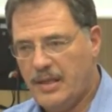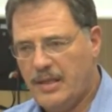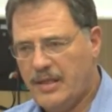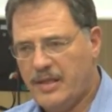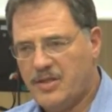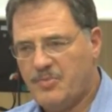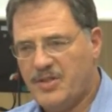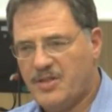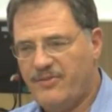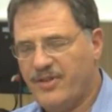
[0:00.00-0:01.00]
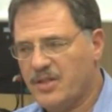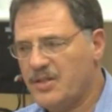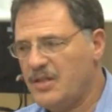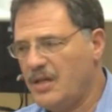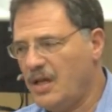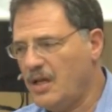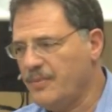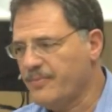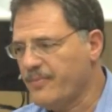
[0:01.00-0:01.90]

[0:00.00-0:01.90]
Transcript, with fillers: in any specifics today,